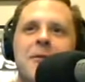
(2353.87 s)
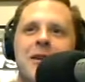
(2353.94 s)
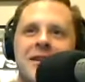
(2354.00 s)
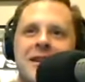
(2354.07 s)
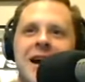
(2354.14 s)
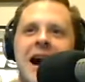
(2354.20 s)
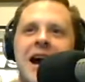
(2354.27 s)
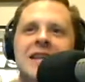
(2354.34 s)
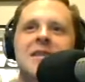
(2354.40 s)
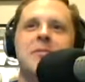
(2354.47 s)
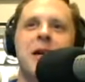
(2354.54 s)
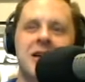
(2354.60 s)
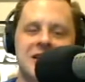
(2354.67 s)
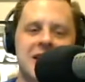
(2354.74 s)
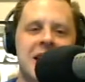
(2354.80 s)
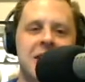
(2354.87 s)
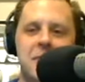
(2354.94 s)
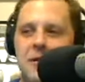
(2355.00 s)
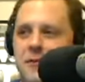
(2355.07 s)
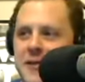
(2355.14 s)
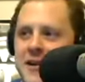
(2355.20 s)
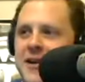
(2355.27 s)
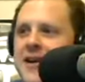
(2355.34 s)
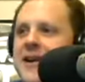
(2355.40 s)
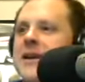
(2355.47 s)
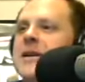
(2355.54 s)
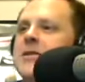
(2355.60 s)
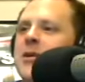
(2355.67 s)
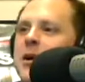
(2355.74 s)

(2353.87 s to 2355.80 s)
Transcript: that one. The I the boss now movie.